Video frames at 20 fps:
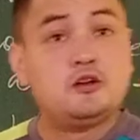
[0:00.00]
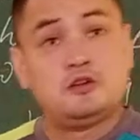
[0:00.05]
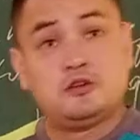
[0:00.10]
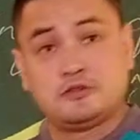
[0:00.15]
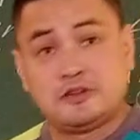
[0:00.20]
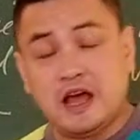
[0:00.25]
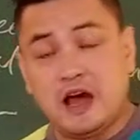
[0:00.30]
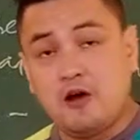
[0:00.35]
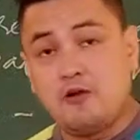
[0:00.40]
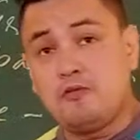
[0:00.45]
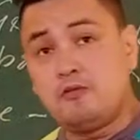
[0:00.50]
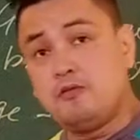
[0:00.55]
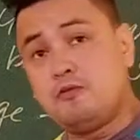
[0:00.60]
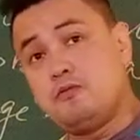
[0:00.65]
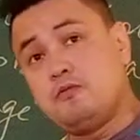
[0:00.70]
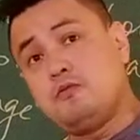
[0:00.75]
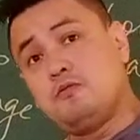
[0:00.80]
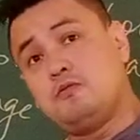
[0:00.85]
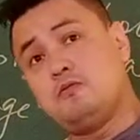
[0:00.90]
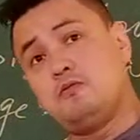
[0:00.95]

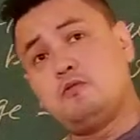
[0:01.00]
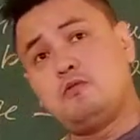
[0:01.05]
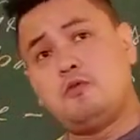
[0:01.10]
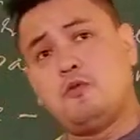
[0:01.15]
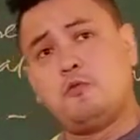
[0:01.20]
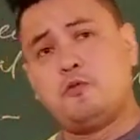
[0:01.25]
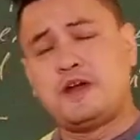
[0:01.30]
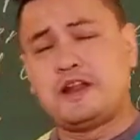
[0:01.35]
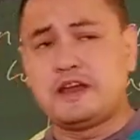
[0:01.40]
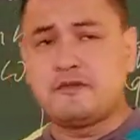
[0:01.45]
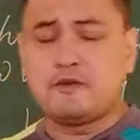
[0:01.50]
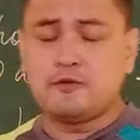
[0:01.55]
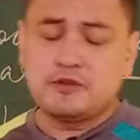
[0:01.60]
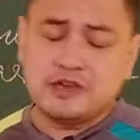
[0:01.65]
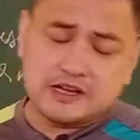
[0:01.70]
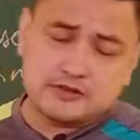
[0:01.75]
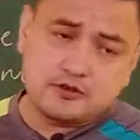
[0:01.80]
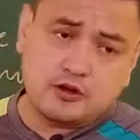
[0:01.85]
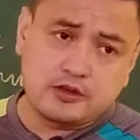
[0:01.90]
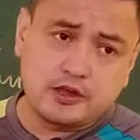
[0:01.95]
Now, whenever we
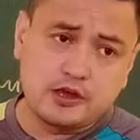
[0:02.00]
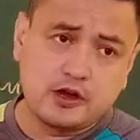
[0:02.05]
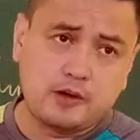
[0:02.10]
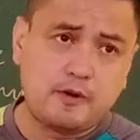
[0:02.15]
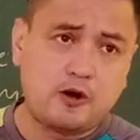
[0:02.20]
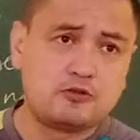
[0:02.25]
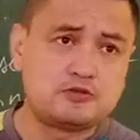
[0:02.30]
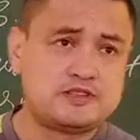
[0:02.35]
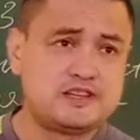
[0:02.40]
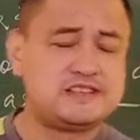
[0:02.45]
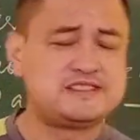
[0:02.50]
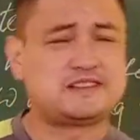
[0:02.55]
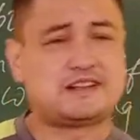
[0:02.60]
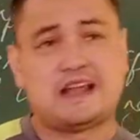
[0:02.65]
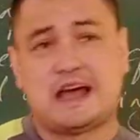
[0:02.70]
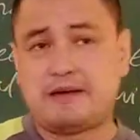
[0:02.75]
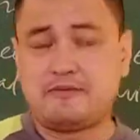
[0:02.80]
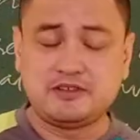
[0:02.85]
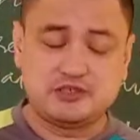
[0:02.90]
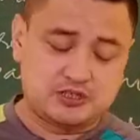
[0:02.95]
are talking about this
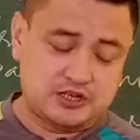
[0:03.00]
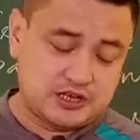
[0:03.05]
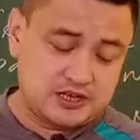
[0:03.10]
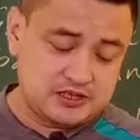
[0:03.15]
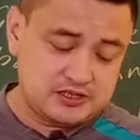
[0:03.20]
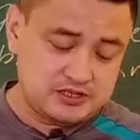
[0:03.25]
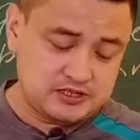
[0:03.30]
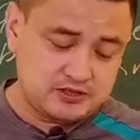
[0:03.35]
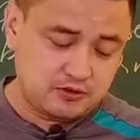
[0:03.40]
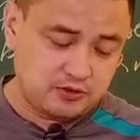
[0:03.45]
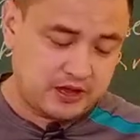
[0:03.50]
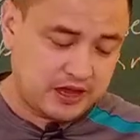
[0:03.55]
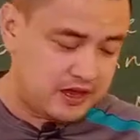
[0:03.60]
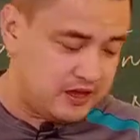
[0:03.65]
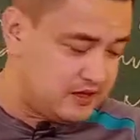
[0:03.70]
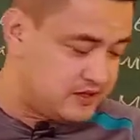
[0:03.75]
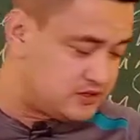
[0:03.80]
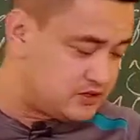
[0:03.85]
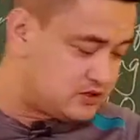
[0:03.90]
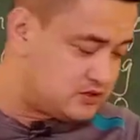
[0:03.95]
climate change,
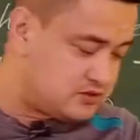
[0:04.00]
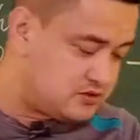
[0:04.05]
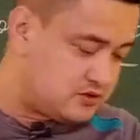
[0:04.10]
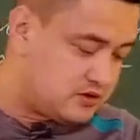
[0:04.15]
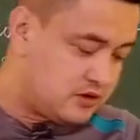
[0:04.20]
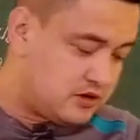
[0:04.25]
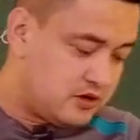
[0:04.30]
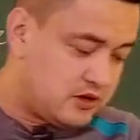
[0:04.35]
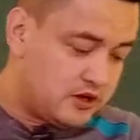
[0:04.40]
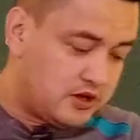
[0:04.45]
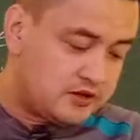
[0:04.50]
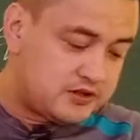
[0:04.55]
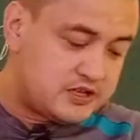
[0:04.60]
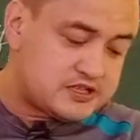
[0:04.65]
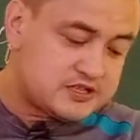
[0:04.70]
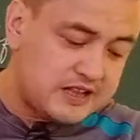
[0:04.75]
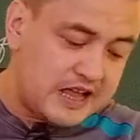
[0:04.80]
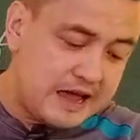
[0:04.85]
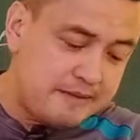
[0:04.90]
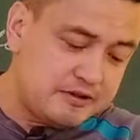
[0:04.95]
okay, this
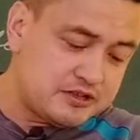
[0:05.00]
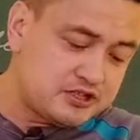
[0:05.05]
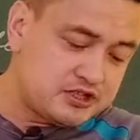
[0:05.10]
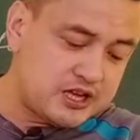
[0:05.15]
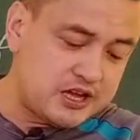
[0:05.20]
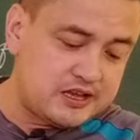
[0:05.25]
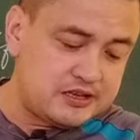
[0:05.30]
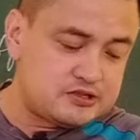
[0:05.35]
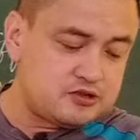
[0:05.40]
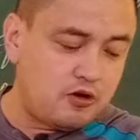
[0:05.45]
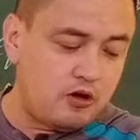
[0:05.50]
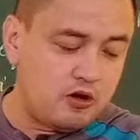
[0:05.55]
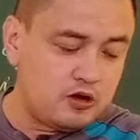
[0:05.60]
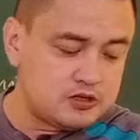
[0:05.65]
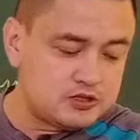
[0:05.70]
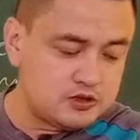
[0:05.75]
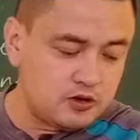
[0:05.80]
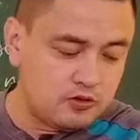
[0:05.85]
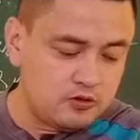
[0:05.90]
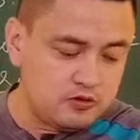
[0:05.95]
climate change
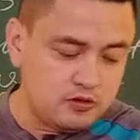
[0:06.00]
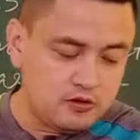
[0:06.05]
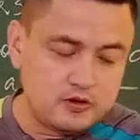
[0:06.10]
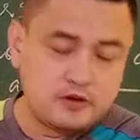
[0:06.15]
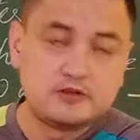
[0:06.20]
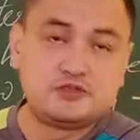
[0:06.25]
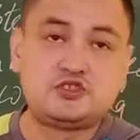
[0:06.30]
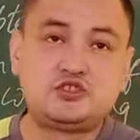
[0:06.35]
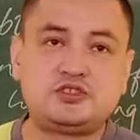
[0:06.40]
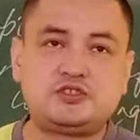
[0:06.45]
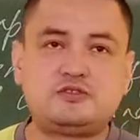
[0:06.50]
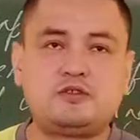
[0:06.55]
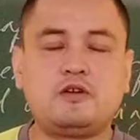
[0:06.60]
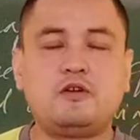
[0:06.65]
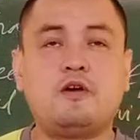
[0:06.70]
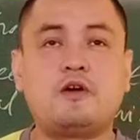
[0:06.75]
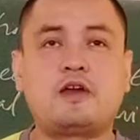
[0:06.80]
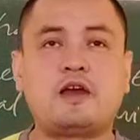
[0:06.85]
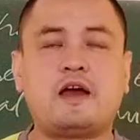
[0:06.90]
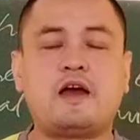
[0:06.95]
also
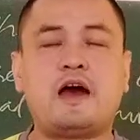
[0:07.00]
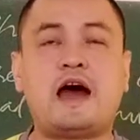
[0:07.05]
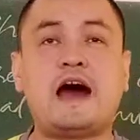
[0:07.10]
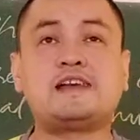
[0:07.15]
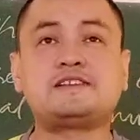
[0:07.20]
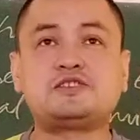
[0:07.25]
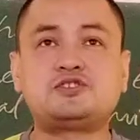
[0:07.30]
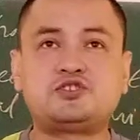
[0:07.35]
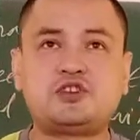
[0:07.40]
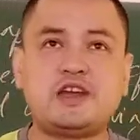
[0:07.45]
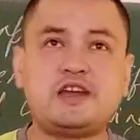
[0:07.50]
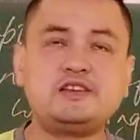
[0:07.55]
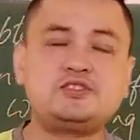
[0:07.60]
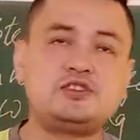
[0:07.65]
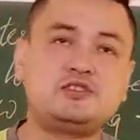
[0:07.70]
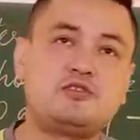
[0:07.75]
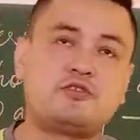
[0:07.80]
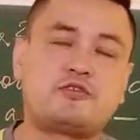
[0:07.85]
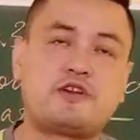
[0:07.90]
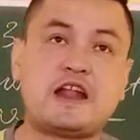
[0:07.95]
okay, has a change in
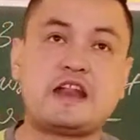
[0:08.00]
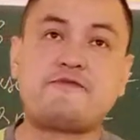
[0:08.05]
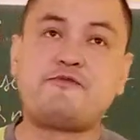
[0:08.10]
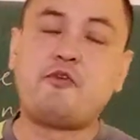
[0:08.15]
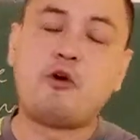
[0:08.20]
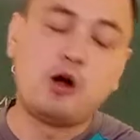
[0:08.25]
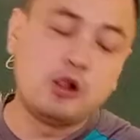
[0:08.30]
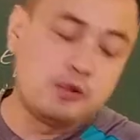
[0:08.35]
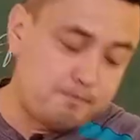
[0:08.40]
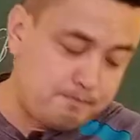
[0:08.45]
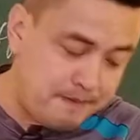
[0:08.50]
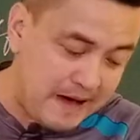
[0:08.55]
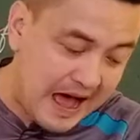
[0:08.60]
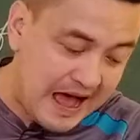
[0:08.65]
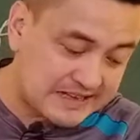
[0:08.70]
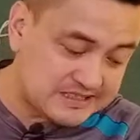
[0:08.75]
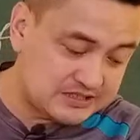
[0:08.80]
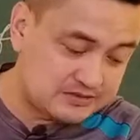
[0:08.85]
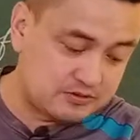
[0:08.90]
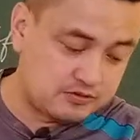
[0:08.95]
the rainfall
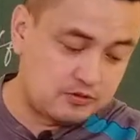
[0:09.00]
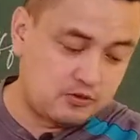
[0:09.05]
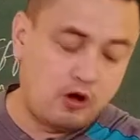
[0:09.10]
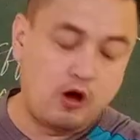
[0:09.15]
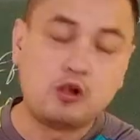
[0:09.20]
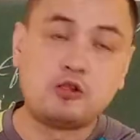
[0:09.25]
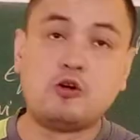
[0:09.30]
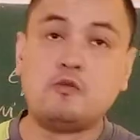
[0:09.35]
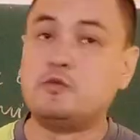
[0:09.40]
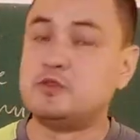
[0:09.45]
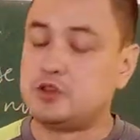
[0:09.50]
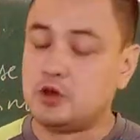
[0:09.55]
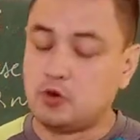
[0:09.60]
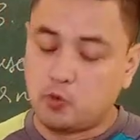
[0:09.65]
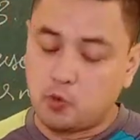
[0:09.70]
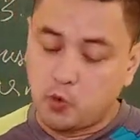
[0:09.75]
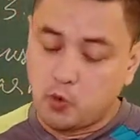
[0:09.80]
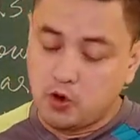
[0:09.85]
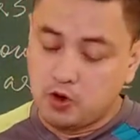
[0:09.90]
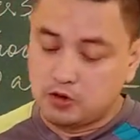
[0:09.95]
pattern all over the
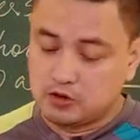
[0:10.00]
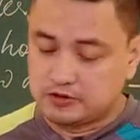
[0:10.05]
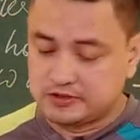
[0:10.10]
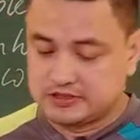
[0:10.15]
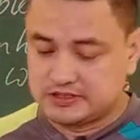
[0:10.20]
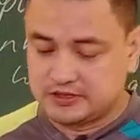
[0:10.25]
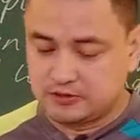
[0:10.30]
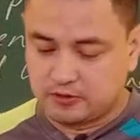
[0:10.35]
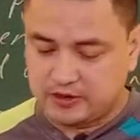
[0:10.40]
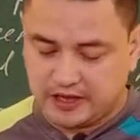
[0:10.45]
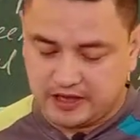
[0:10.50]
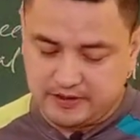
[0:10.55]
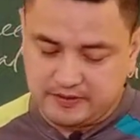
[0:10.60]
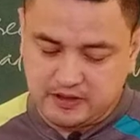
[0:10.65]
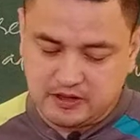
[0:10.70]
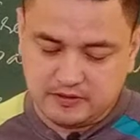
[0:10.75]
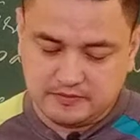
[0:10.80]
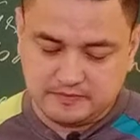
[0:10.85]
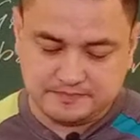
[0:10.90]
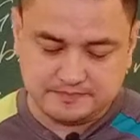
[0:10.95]
world, okay?